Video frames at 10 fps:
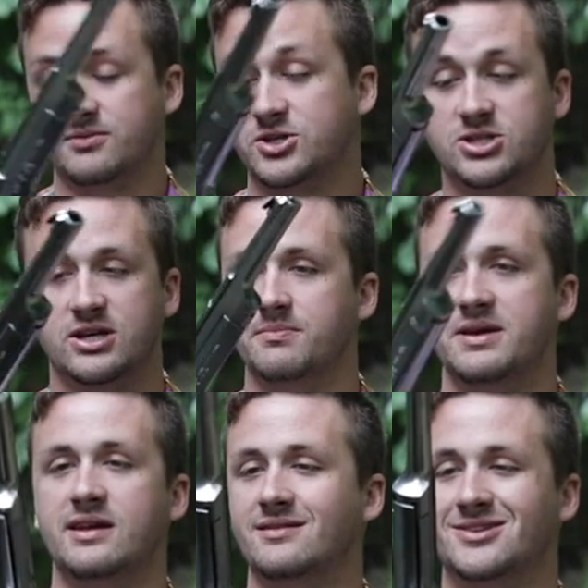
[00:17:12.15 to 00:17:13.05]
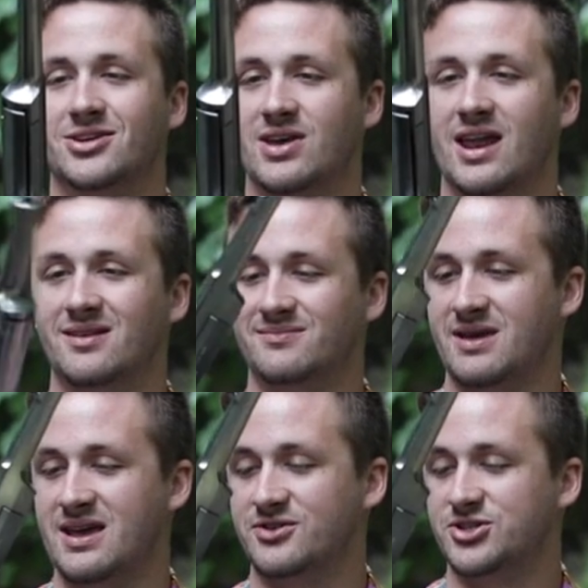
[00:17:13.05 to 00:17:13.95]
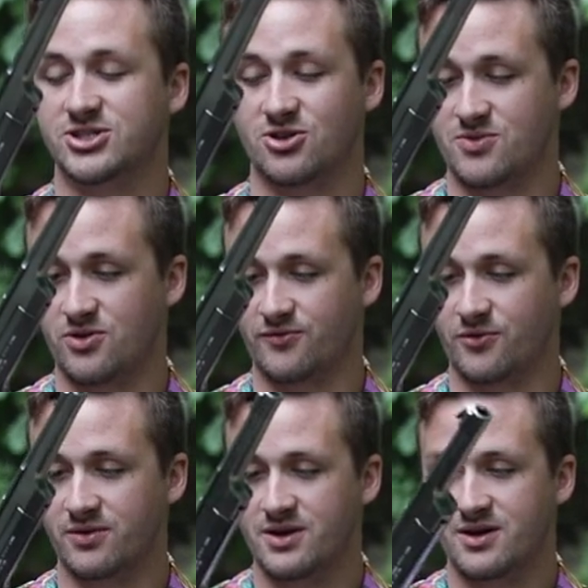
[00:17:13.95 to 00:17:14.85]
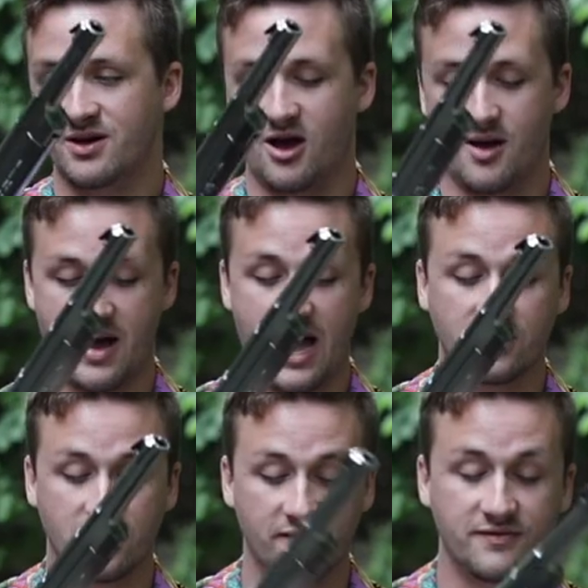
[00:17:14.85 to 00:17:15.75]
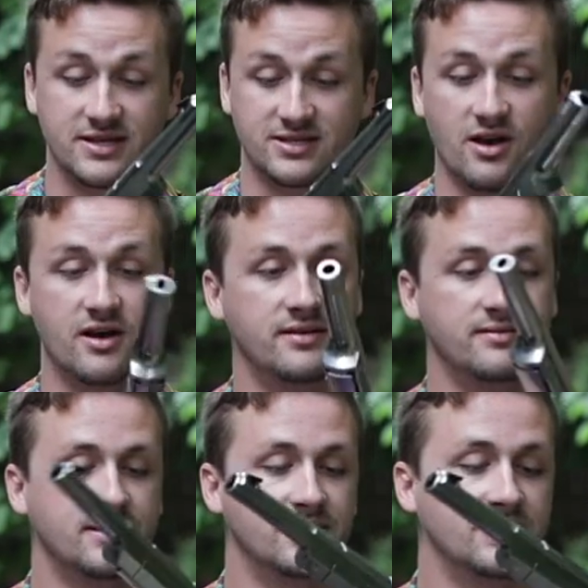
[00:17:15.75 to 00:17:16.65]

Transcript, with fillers: Just take a minute and look at it. Man, she's so beautiful. I love this gun,